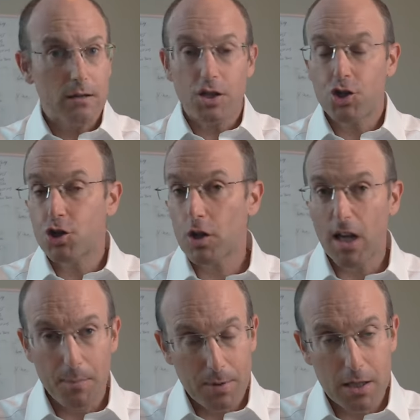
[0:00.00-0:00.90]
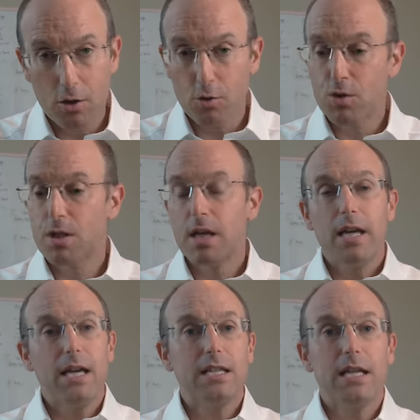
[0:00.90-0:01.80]
It should not be used.
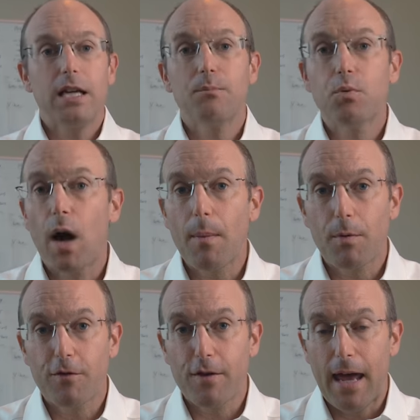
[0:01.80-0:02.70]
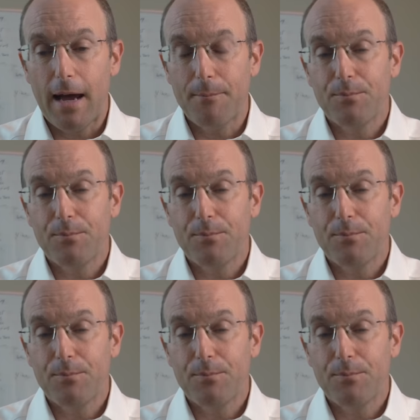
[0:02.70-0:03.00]
It's improper for that.